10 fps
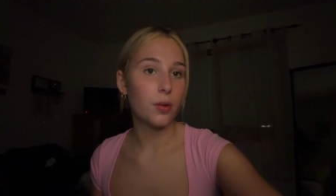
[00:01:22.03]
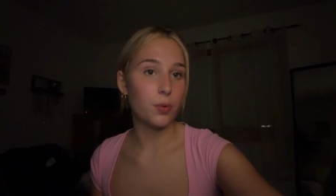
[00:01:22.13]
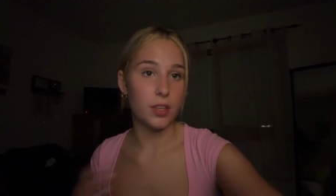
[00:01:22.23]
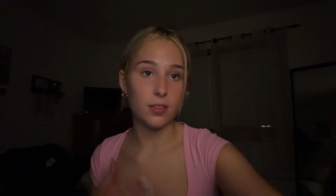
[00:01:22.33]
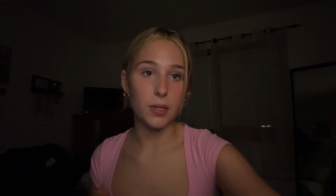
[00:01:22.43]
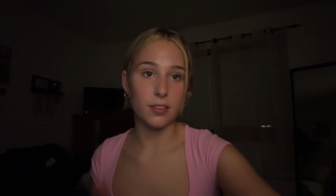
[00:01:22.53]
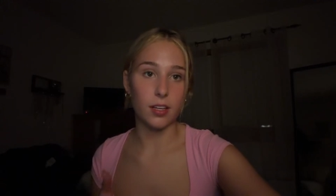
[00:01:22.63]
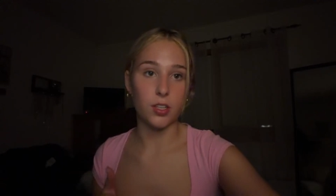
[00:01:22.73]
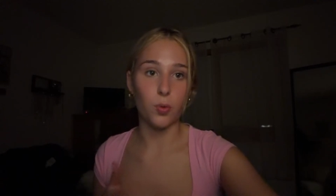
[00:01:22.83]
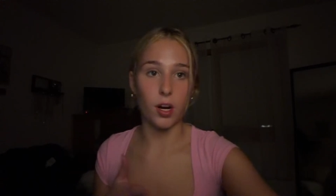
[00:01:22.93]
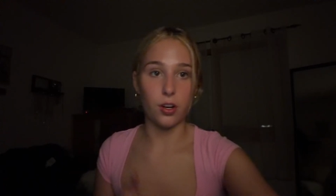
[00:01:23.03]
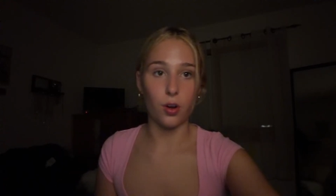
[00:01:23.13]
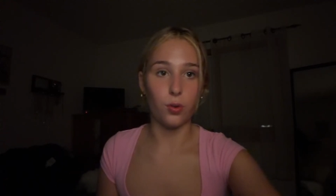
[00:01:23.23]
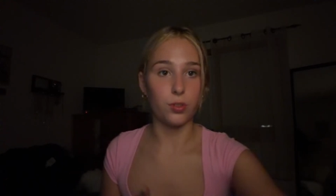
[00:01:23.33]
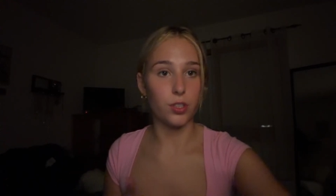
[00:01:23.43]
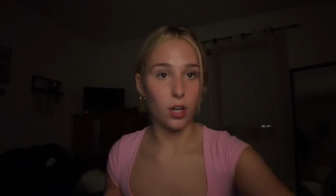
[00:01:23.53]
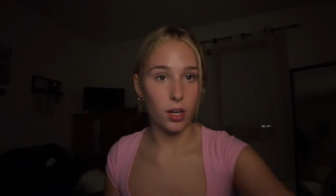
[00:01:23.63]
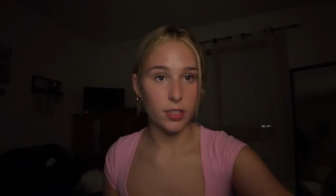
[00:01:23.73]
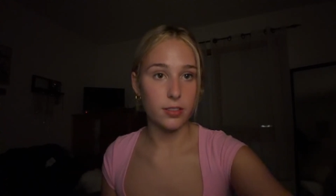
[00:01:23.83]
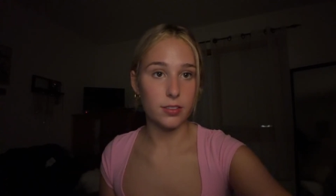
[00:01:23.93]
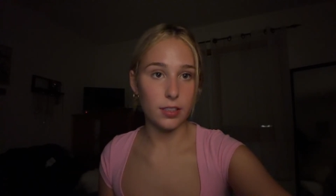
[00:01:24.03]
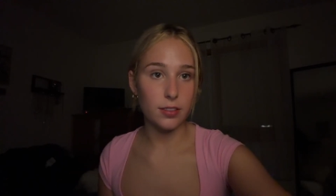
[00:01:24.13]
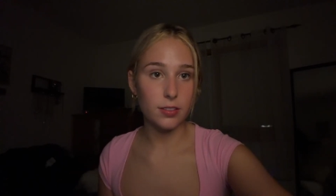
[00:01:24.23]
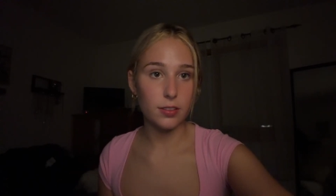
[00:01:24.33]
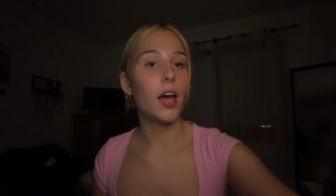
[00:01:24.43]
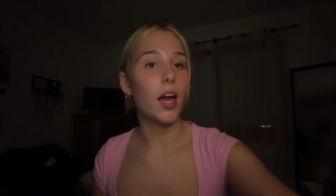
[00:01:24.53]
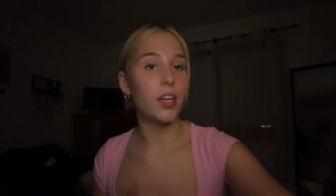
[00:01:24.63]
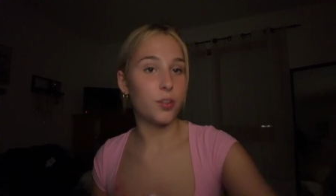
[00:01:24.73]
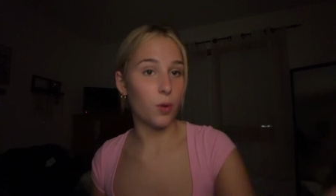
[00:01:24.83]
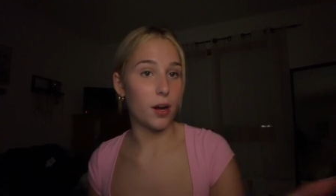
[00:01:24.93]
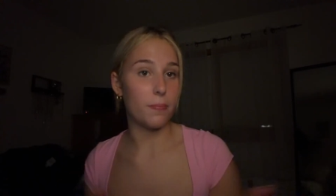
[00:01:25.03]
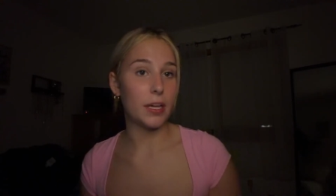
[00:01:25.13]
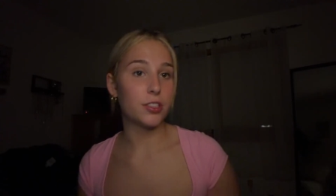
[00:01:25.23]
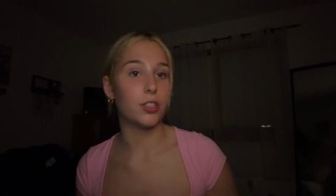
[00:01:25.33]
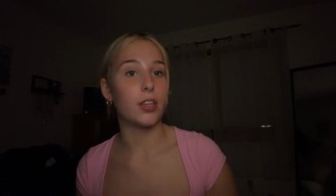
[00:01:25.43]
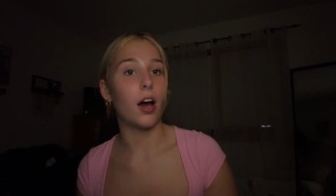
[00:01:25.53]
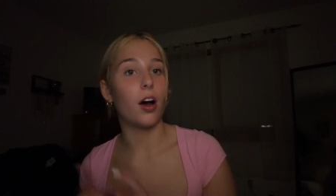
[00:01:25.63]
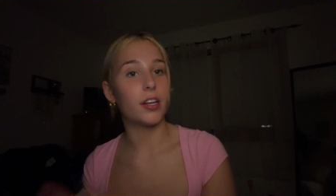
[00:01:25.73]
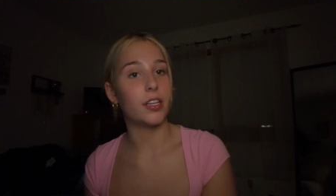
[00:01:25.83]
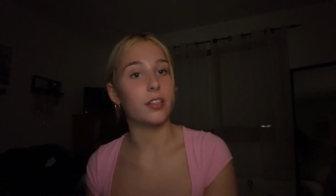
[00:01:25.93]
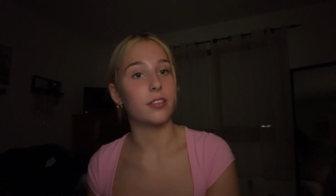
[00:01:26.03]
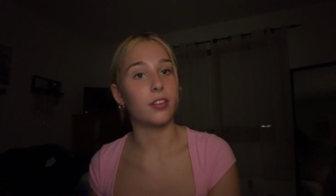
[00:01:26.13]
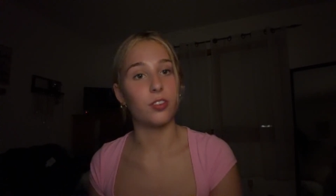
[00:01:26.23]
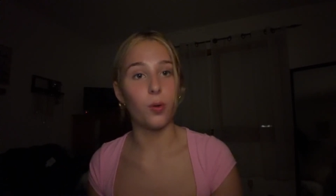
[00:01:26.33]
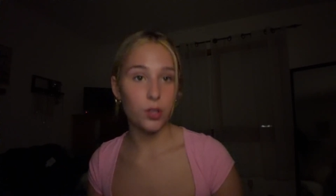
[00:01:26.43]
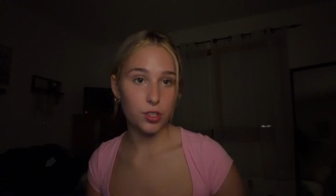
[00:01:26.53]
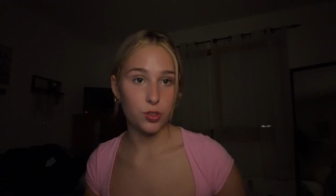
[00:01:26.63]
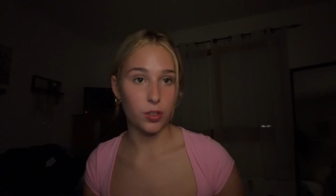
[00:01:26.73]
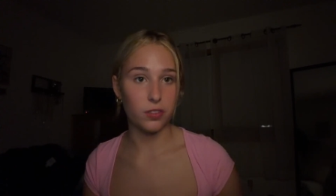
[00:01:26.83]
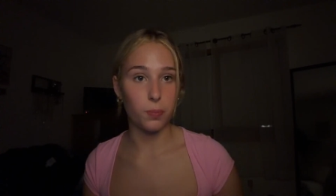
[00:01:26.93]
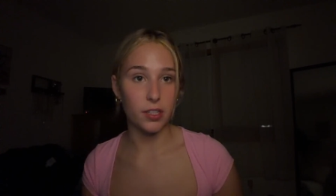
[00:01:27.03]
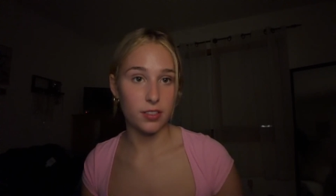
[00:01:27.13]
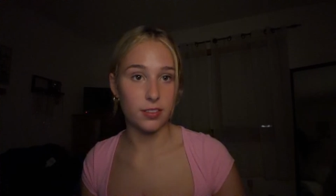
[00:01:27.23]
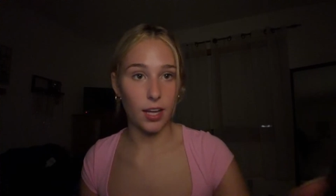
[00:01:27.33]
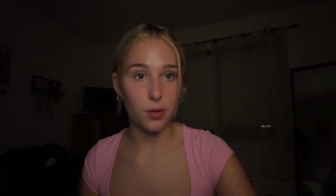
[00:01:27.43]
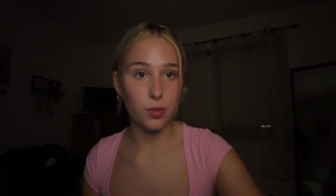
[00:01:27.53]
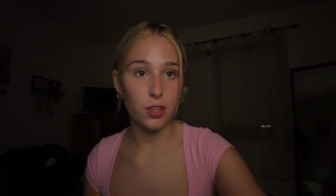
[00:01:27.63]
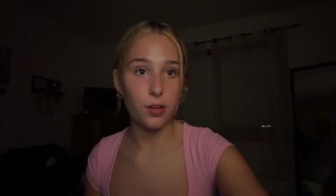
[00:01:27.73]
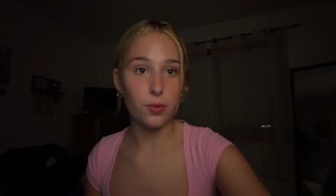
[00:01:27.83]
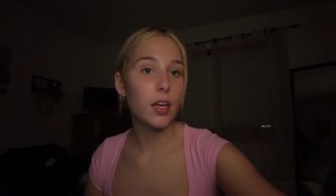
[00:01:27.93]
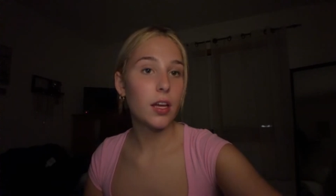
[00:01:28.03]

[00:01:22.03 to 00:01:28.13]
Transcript: With this being said, you want to know who your audience is. You want to make sure that audience has no other choice but to side with you.